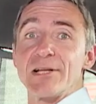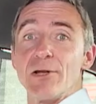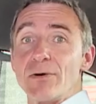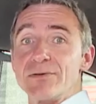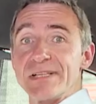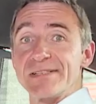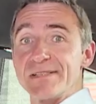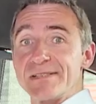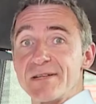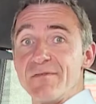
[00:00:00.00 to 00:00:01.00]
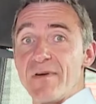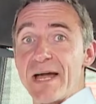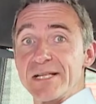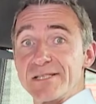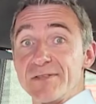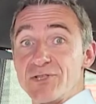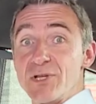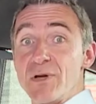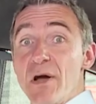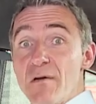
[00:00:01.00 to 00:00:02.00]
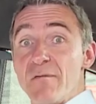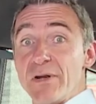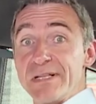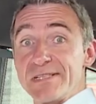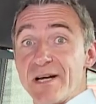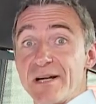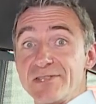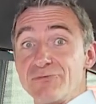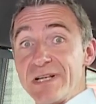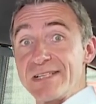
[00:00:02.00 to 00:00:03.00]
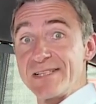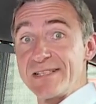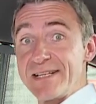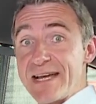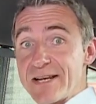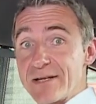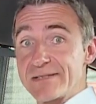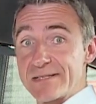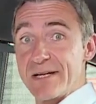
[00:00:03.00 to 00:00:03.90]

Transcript: long-distance conveyance for two fully sized rear-seated adults.